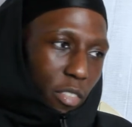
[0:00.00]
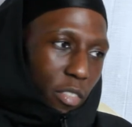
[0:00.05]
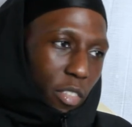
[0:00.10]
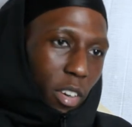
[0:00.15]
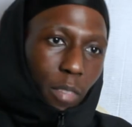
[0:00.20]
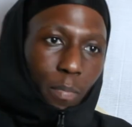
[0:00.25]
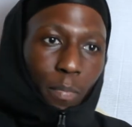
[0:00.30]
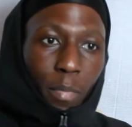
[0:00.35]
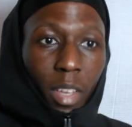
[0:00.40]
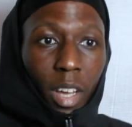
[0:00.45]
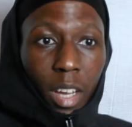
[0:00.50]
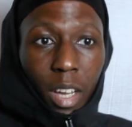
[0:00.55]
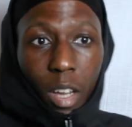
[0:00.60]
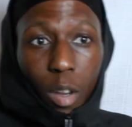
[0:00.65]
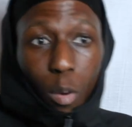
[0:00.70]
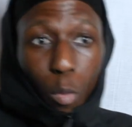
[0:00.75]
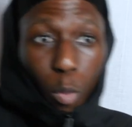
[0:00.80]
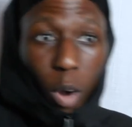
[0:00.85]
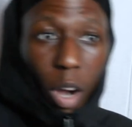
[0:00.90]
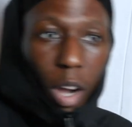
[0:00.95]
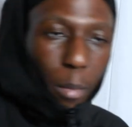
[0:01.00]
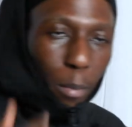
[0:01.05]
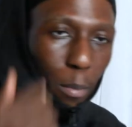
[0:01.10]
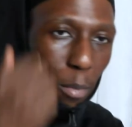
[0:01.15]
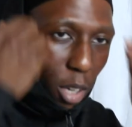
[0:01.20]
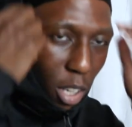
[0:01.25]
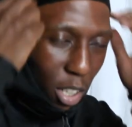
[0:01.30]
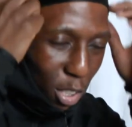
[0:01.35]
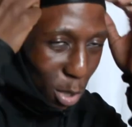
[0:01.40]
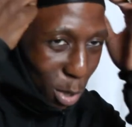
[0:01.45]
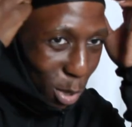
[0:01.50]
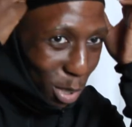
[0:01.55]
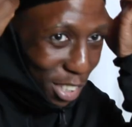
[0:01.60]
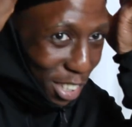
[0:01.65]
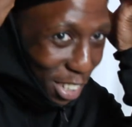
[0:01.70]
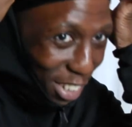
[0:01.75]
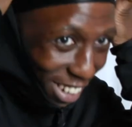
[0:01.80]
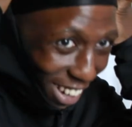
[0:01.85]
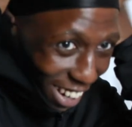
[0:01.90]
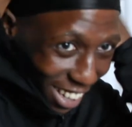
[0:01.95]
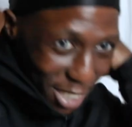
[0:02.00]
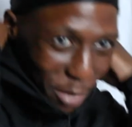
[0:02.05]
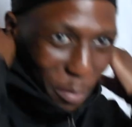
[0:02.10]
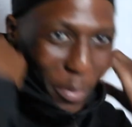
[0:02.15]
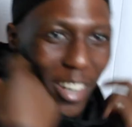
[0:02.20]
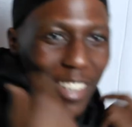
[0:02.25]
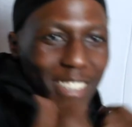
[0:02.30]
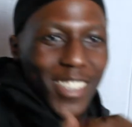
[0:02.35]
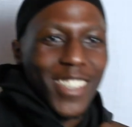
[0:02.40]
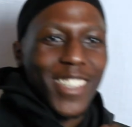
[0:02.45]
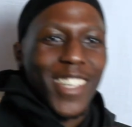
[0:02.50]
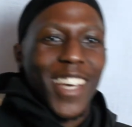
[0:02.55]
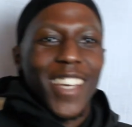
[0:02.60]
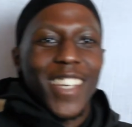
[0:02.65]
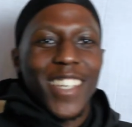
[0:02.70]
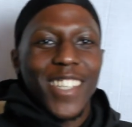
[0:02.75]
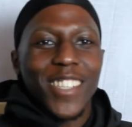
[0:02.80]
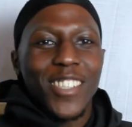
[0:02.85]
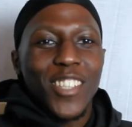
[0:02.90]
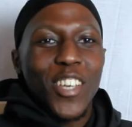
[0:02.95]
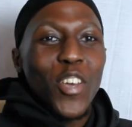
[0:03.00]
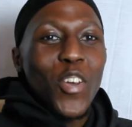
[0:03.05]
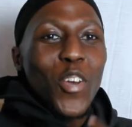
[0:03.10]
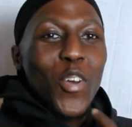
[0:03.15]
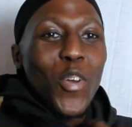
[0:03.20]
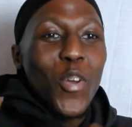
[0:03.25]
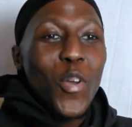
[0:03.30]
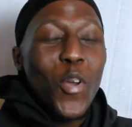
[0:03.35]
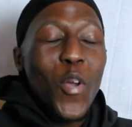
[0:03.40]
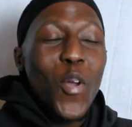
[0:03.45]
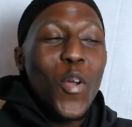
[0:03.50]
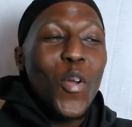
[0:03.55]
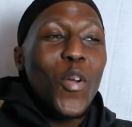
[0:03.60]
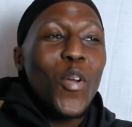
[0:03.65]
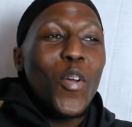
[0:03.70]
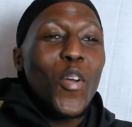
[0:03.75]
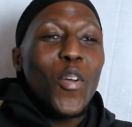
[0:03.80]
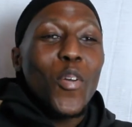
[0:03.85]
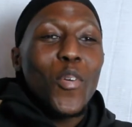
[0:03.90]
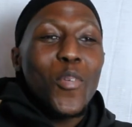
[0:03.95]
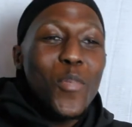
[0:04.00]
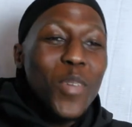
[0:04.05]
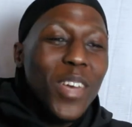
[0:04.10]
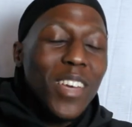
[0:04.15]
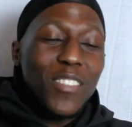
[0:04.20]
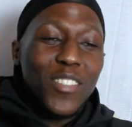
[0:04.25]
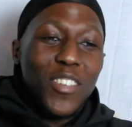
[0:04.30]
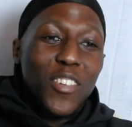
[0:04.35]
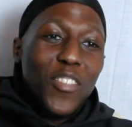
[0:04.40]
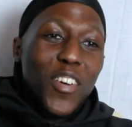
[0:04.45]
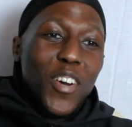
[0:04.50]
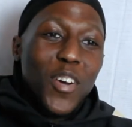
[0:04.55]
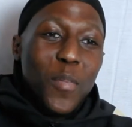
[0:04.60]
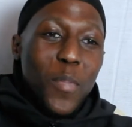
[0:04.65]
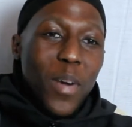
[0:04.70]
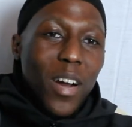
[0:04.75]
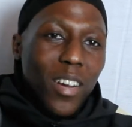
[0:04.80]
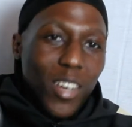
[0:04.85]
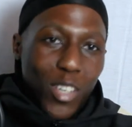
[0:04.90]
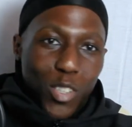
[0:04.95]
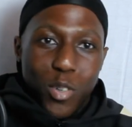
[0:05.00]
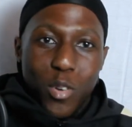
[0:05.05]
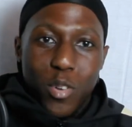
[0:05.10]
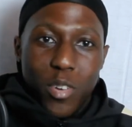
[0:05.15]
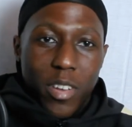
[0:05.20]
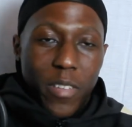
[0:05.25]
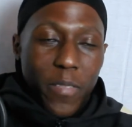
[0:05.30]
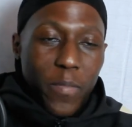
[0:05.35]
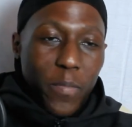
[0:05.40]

fuck. What I'm gonna talk to you guys about today is who gives a fuck about couture.